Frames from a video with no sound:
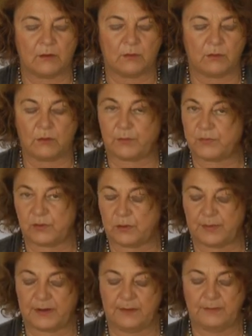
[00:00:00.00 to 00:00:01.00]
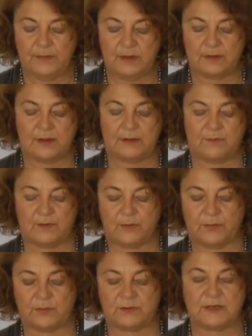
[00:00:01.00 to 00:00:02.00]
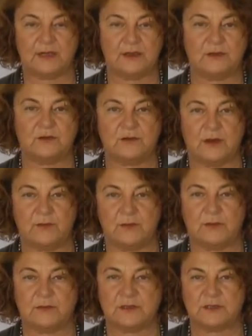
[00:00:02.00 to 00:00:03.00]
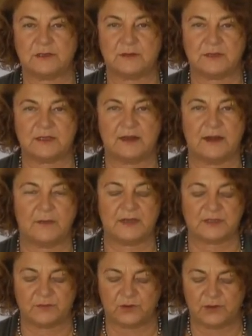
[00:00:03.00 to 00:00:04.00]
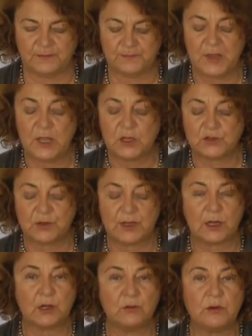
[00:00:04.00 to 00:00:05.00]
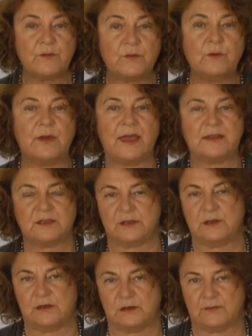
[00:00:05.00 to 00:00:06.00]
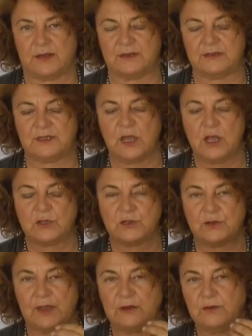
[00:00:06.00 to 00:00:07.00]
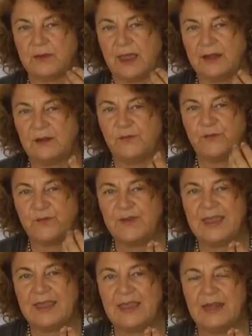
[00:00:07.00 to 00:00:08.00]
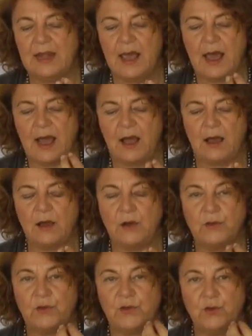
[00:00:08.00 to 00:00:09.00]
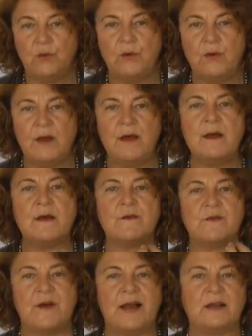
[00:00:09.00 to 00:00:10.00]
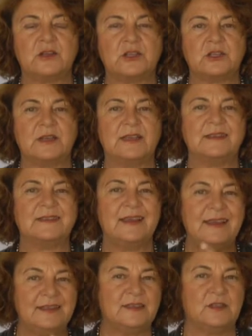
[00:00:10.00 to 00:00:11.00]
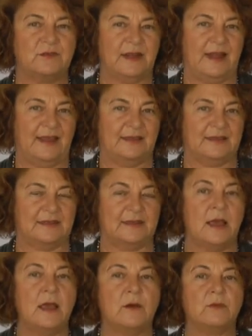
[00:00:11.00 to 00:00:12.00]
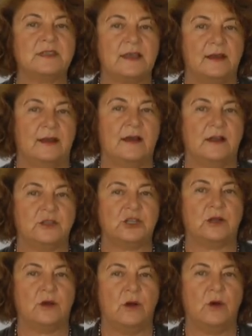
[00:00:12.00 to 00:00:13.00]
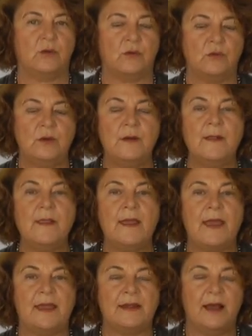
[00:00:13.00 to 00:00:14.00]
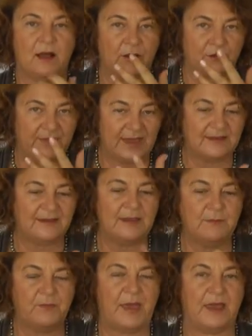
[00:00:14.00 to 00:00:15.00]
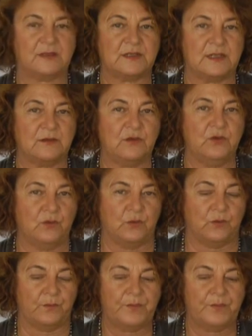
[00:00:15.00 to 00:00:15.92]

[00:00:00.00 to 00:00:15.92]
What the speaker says: or problem that we are putting into our systems dynamics model. So include a few external ones so that you get a feel how your function is interrelated with a larger whole and how that impacts on you.